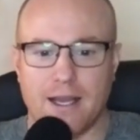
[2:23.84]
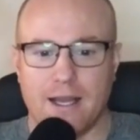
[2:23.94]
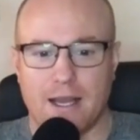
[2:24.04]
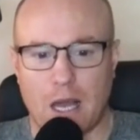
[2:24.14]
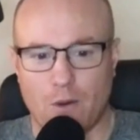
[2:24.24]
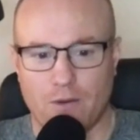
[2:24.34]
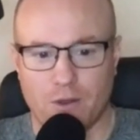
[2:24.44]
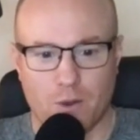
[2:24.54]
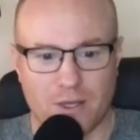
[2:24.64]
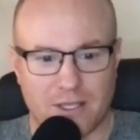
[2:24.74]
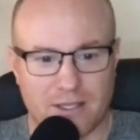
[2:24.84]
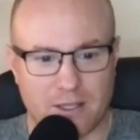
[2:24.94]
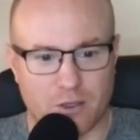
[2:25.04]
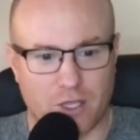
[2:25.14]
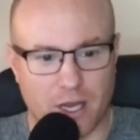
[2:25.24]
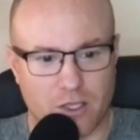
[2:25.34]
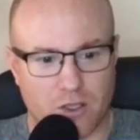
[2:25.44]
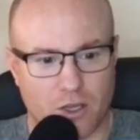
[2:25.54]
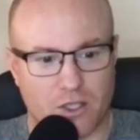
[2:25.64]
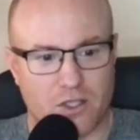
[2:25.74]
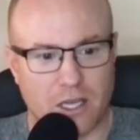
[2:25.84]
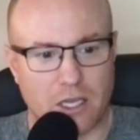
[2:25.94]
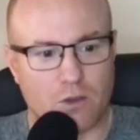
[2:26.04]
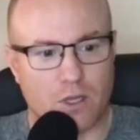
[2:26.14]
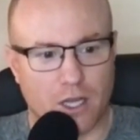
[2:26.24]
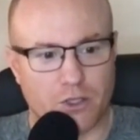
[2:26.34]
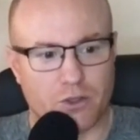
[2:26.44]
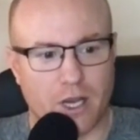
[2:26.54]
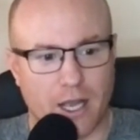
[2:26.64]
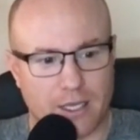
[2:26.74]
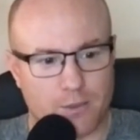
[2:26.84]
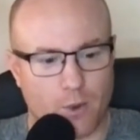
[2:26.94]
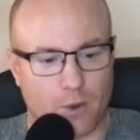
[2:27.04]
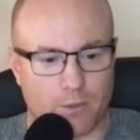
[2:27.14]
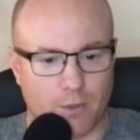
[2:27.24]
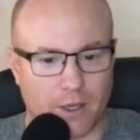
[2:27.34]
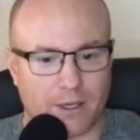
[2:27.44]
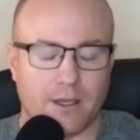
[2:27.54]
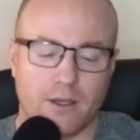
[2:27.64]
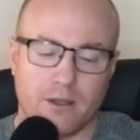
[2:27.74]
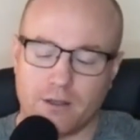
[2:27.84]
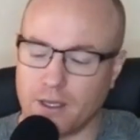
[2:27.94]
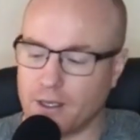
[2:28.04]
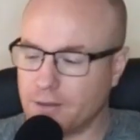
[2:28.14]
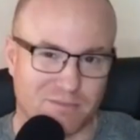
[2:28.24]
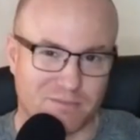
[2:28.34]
However, the U.S. is still China's largest single country export market. Oh, okay.